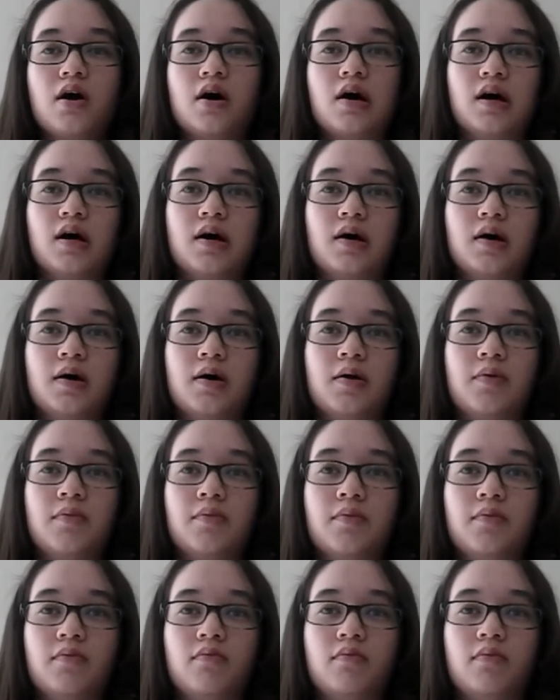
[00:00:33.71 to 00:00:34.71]

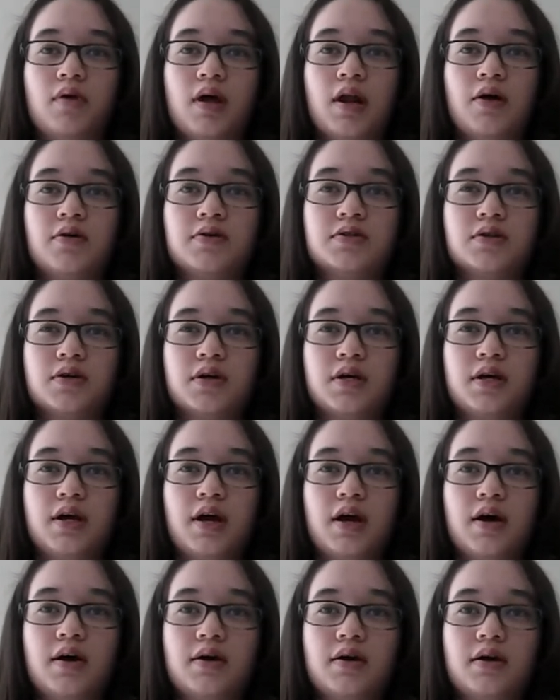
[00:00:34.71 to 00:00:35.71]
Um, and I was looking
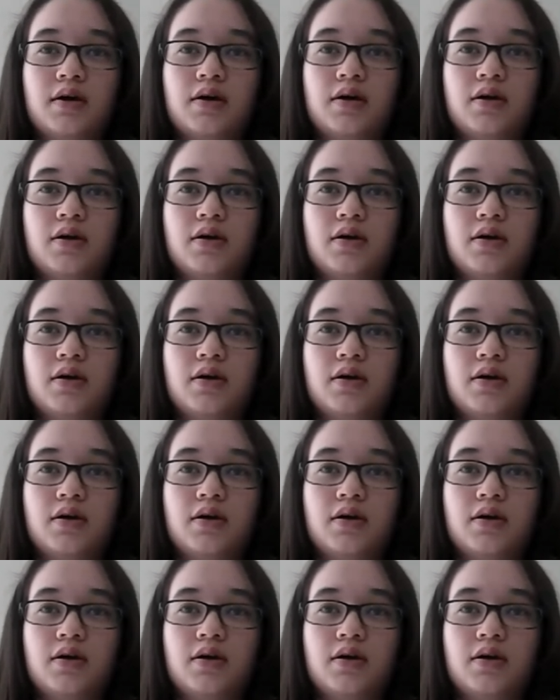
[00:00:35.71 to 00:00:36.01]
at